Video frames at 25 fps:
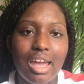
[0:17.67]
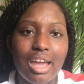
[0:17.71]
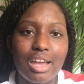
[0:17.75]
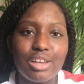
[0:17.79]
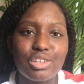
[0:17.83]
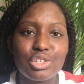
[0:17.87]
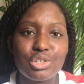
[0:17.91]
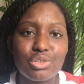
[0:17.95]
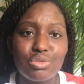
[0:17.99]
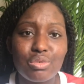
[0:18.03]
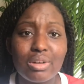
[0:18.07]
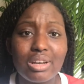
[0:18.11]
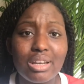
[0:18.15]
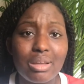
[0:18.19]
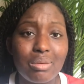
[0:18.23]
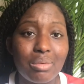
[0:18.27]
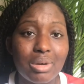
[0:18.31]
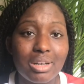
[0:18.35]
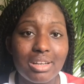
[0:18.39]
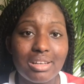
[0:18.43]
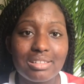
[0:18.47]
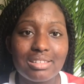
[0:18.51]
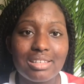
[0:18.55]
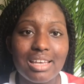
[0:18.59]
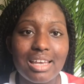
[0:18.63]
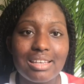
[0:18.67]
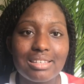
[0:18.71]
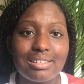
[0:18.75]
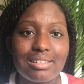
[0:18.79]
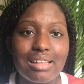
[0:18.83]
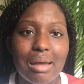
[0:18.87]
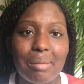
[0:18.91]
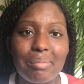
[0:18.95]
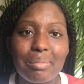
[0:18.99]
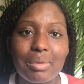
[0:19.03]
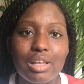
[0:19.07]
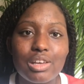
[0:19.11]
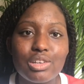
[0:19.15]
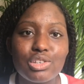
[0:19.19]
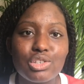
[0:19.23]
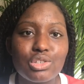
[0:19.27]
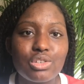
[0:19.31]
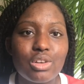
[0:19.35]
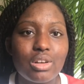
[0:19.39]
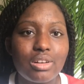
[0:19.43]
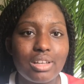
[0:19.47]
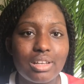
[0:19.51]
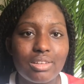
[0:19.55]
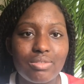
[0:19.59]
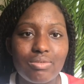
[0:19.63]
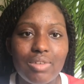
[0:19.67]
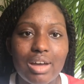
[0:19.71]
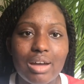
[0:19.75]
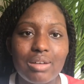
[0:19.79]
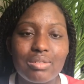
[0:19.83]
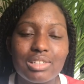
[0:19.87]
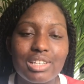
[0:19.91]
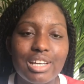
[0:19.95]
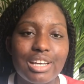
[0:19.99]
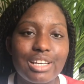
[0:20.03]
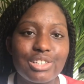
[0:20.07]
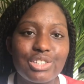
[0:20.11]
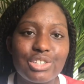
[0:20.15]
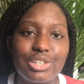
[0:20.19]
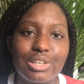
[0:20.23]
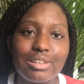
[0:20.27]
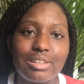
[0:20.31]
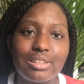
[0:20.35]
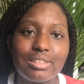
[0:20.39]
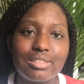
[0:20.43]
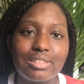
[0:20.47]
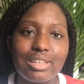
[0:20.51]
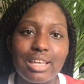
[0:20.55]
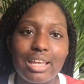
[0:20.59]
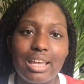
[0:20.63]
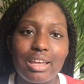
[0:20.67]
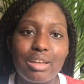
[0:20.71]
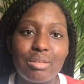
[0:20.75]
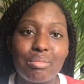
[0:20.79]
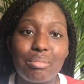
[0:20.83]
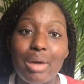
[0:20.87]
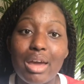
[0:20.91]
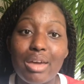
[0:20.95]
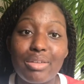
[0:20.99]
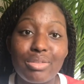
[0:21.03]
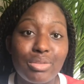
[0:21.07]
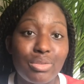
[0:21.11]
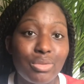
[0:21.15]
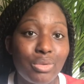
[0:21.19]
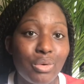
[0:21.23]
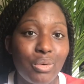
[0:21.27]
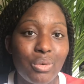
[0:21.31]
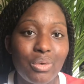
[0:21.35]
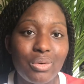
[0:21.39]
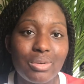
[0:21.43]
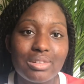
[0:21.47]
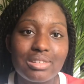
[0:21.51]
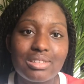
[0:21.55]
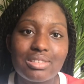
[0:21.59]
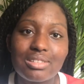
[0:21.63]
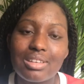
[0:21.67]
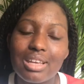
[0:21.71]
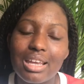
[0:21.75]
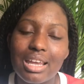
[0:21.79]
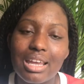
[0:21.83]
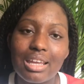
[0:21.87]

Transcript: and just really wanting to establish solid foundations in my thoughts,